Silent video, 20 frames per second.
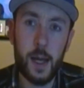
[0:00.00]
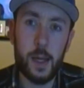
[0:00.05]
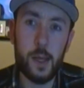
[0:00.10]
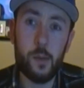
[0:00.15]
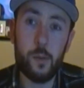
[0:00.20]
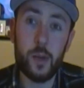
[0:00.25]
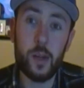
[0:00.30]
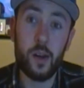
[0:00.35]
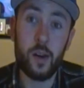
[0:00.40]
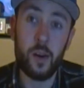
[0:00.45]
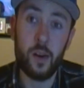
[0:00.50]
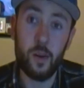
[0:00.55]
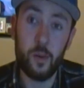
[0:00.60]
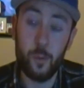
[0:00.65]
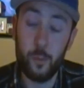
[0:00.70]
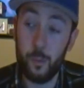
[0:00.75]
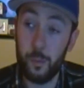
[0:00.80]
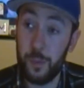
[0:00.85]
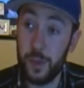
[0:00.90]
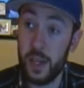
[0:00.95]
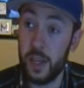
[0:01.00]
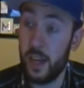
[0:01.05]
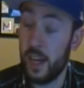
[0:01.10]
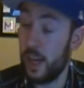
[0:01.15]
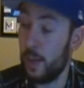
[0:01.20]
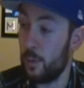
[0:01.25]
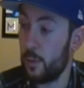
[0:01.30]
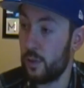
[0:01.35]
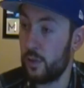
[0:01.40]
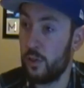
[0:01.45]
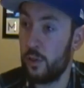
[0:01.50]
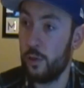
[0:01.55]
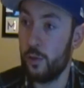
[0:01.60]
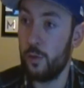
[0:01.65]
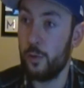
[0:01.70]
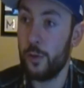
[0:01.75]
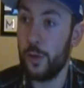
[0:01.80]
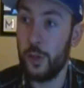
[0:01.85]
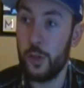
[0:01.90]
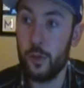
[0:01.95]
you would uh, be able
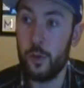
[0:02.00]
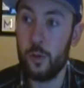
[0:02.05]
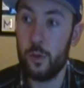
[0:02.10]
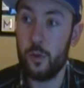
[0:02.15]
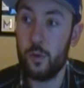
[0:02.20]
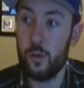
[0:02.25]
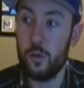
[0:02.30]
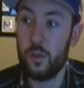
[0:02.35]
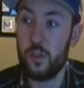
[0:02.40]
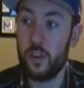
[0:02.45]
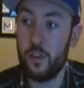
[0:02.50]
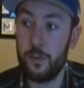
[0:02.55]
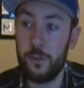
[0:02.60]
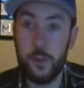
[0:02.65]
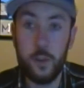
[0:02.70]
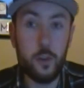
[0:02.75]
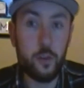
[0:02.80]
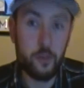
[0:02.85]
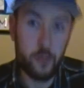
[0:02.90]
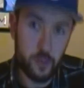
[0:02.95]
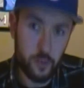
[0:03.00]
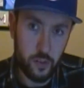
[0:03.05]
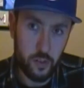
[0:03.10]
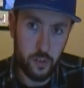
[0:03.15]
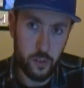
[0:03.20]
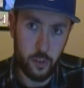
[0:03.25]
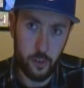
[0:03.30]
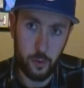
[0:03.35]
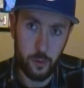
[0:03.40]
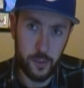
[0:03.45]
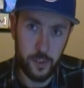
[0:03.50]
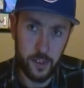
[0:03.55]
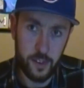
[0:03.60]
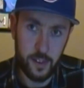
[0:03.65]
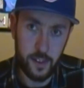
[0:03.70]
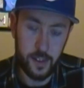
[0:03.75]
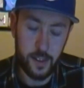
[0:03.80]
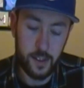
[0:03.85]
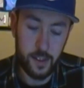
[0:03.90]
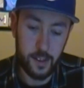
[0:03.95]
to use the fusion suit
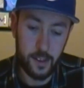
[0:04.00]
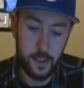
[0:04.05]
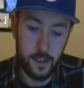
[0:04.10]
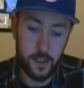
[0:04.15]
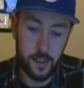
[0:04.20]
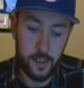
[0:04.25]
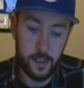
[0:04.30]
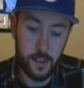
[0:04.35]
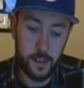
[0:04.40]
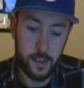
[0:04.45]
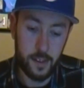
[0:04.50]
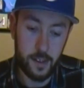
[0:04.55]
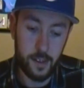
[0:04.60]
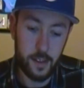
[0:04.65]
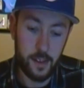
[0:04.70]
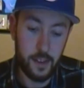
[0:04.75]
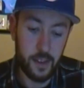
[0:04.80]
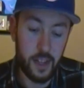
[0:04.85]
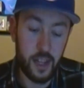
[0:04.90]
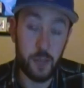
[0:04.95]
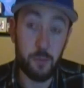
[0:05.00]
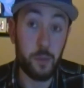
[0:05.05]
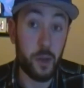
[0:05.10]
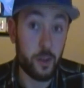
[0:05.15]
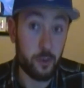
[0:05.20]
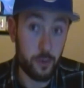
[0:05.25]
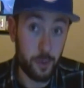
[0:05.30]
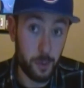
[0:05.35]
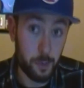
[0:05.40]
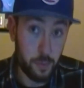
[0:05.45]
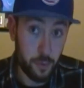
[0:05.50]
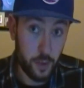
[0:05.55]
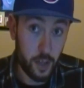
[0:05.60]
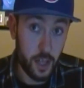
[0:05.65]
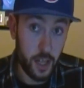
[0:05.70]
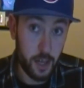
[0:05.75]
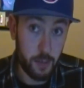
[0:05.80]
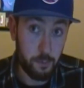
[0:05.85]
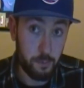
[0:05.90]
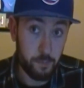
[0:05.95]
in Metroid
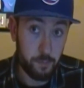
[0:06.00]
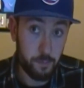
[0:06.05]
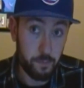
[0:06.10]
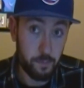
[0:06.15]
Prime